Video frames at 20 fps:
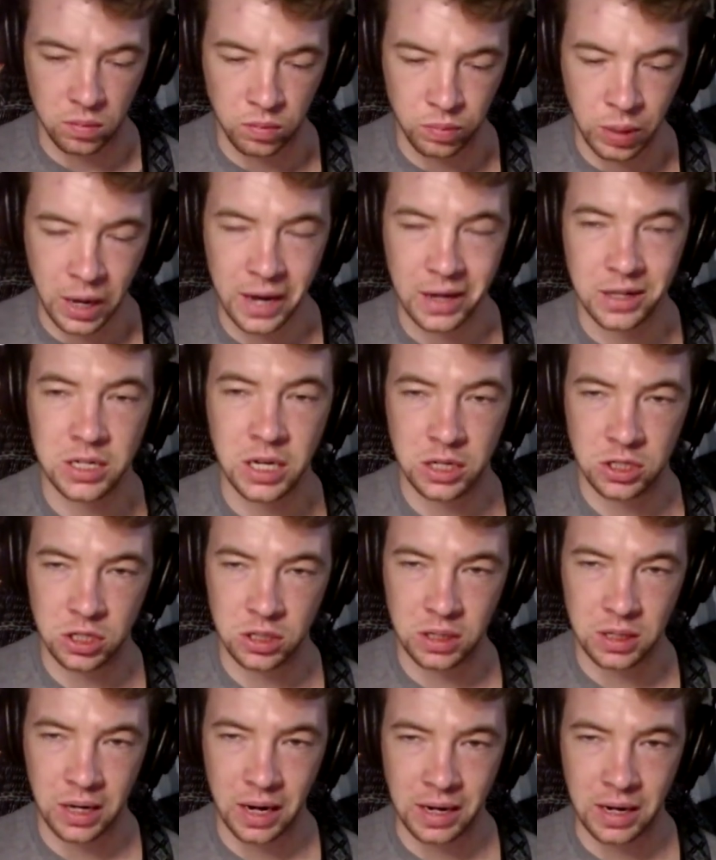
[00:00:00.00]
Pay attention
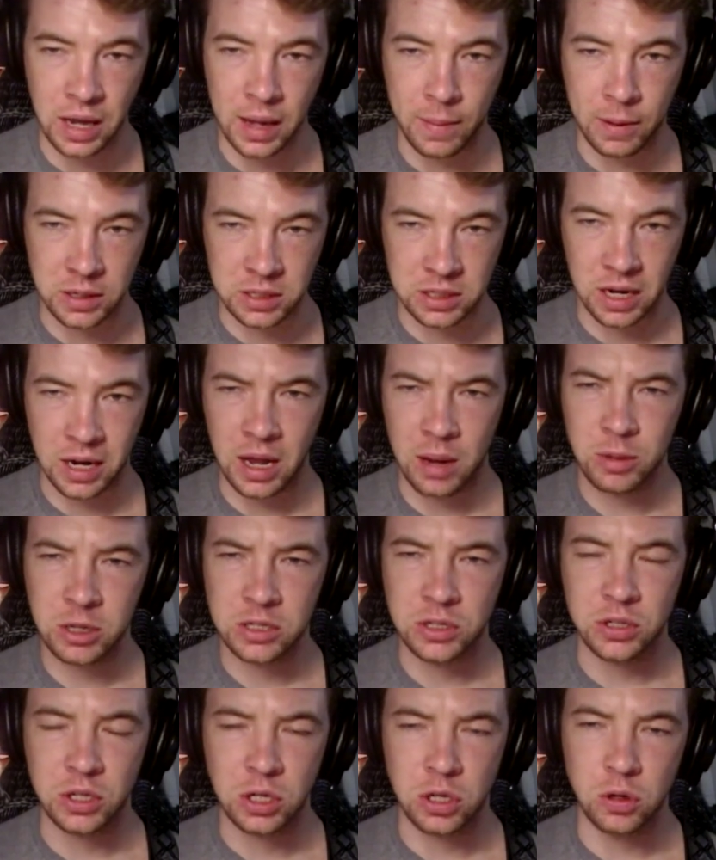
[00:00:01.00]
to dynamics. Dynamics
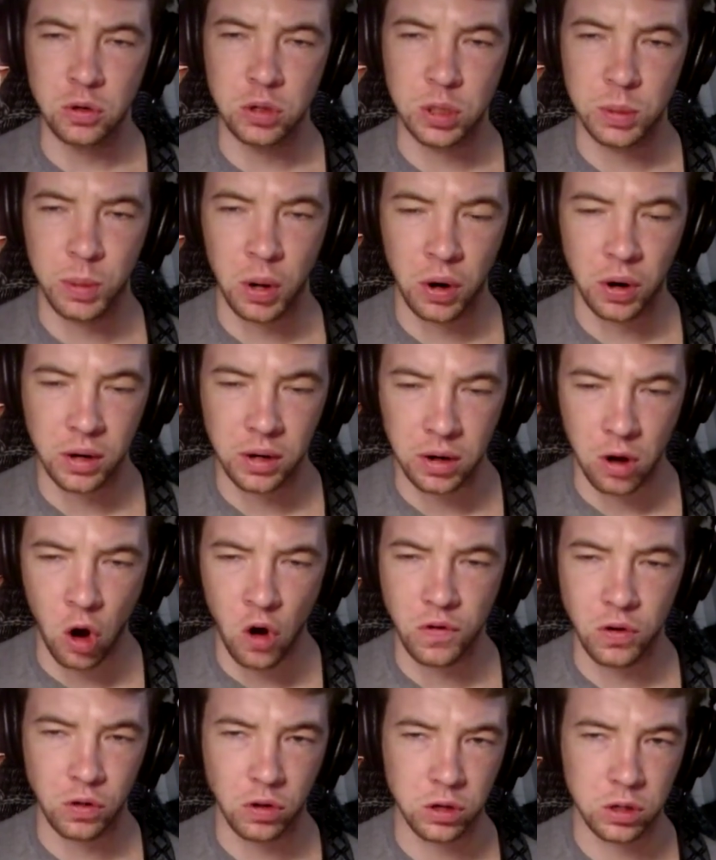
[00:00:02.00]
is a huge part,
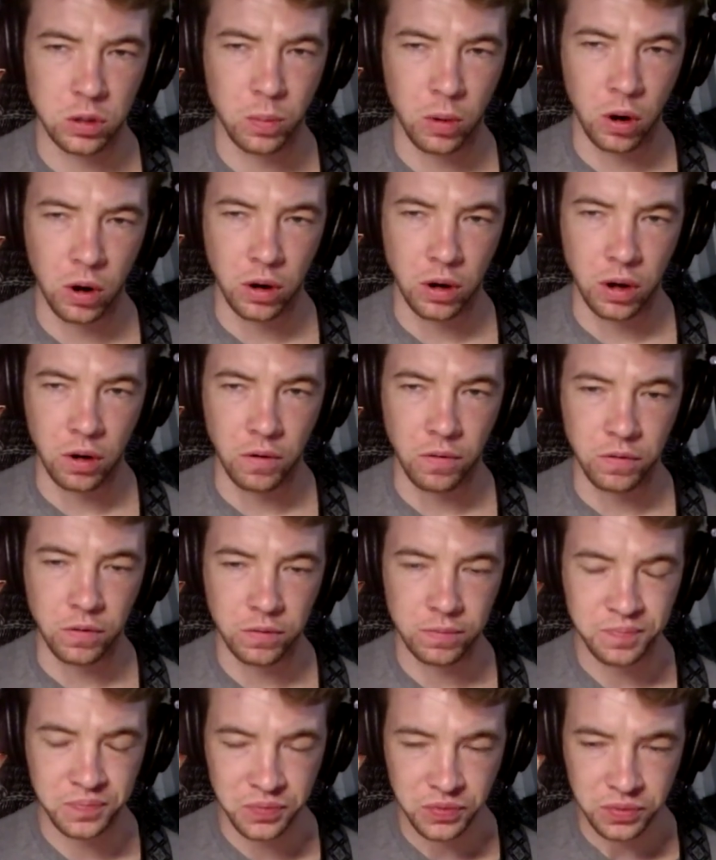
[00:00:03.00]
overlooked part
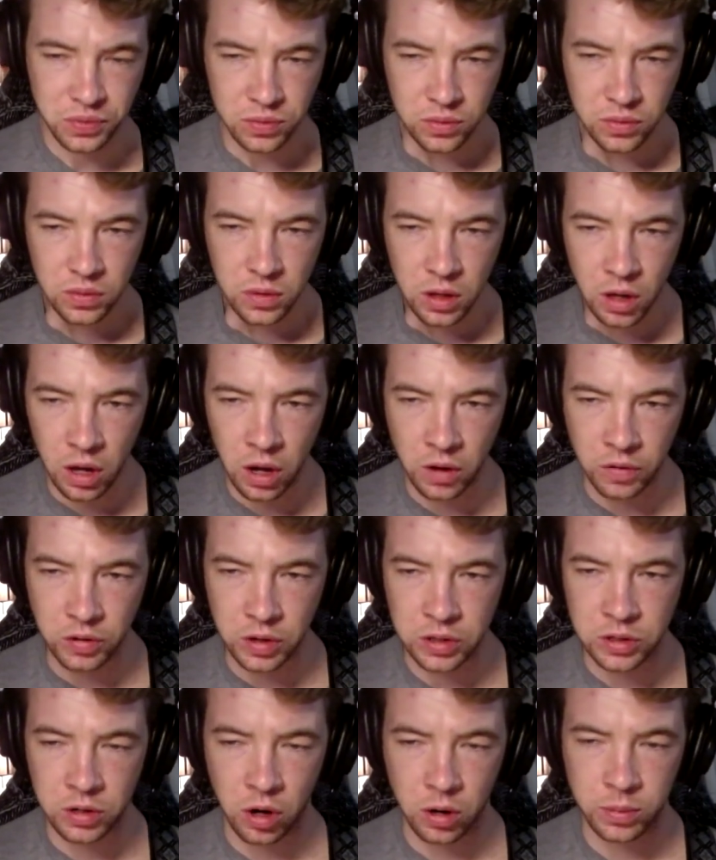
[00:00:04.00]
of
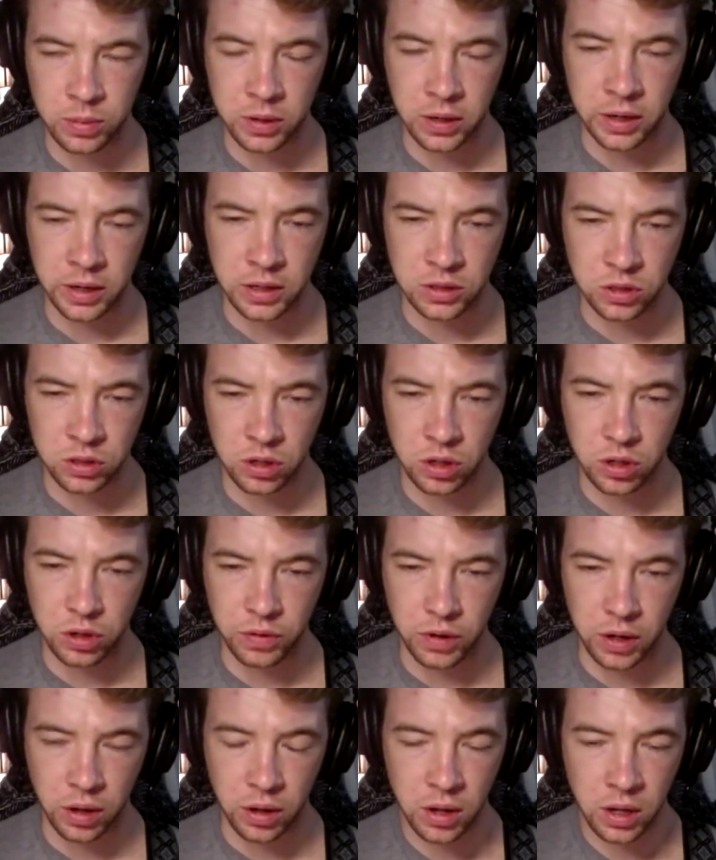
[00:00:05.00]
guitar playing and
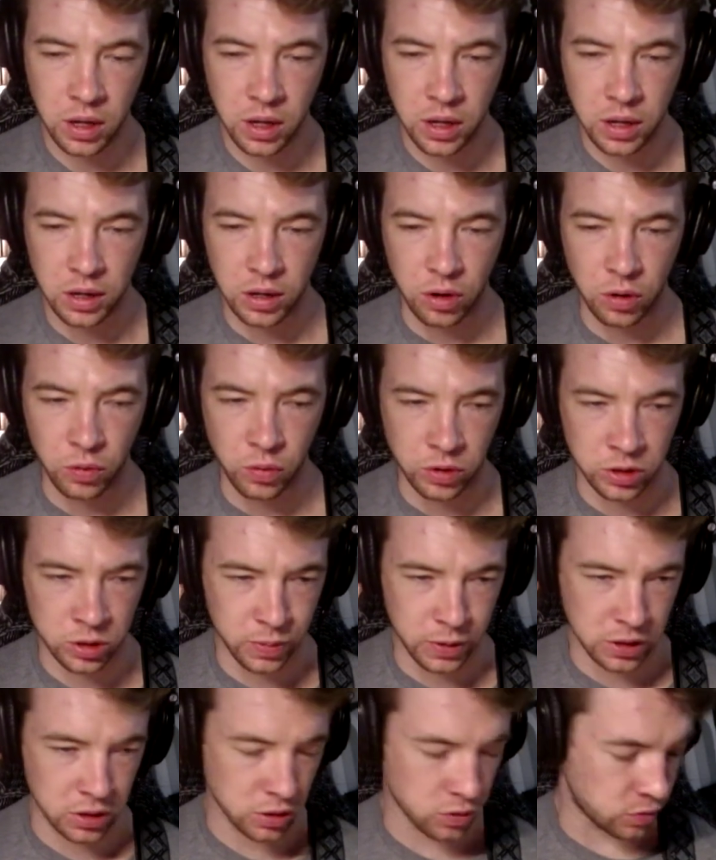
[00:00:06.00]
soloing. You know,
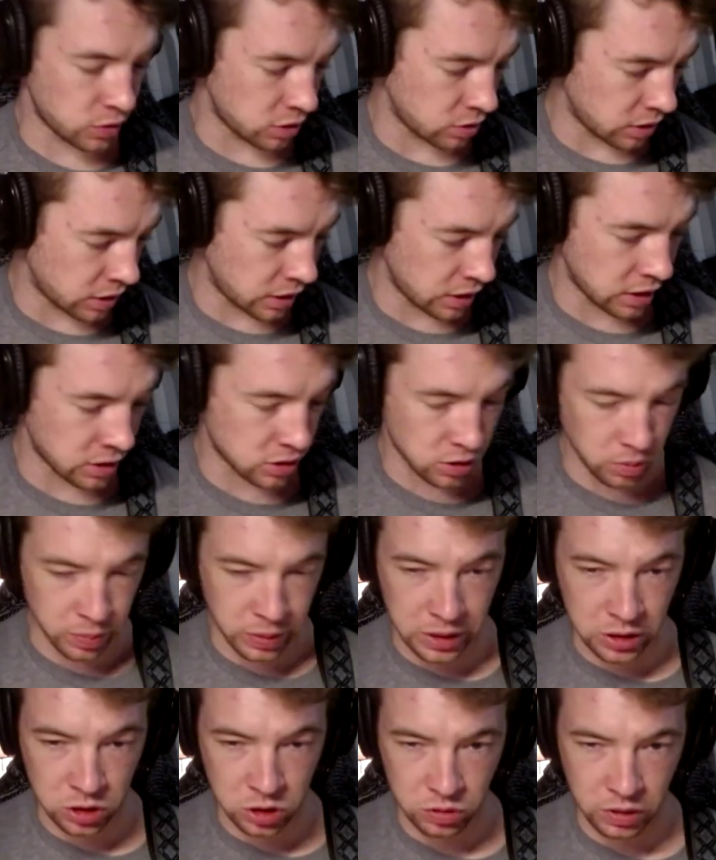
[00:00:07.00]
especially when you're getting into
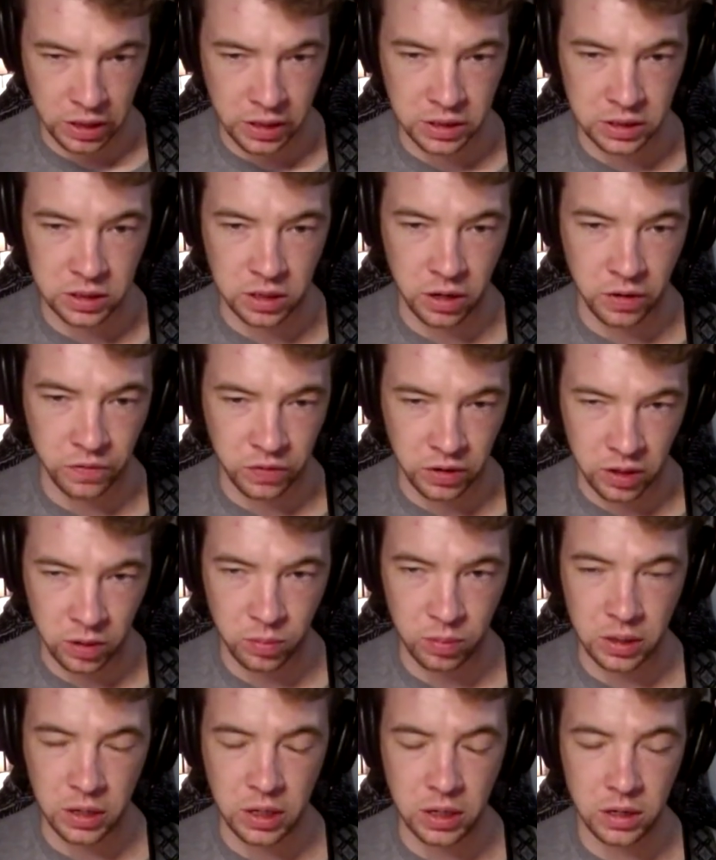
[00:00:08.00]
big shreddy stuff, it can
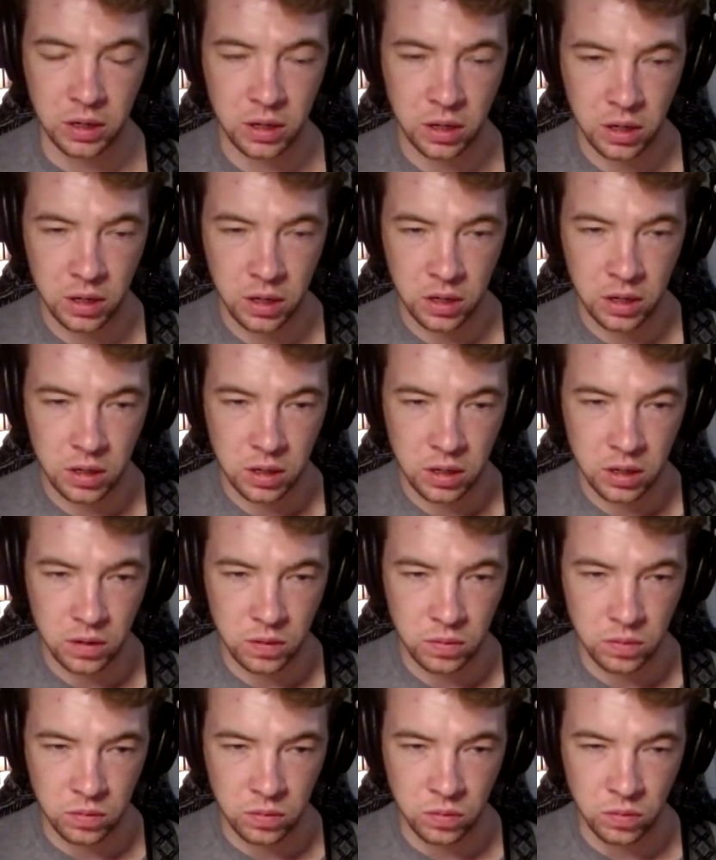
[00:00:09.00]
be
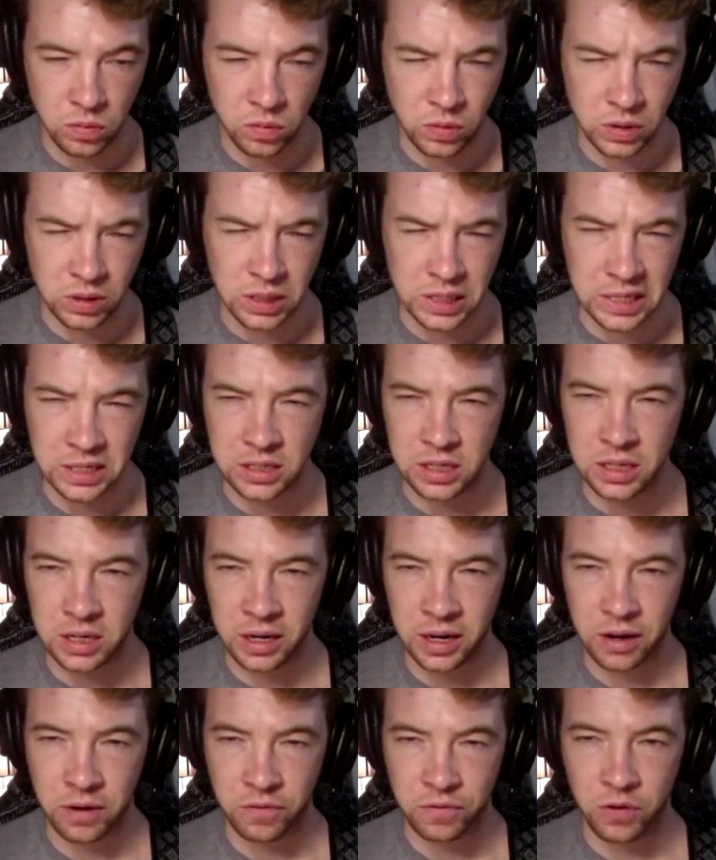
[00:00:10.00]
really easy to
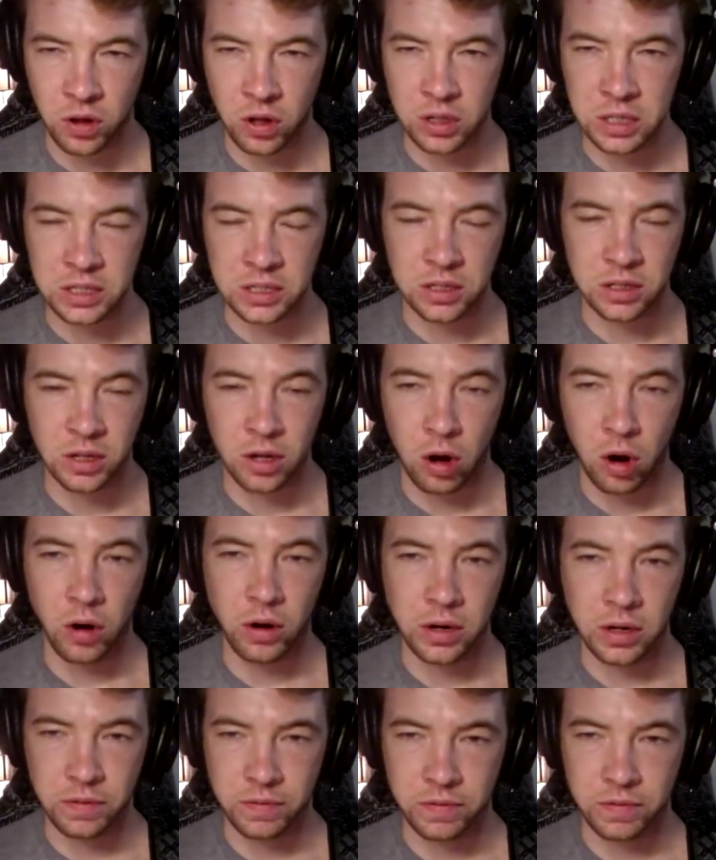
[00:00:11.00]
kind of fall into the hard and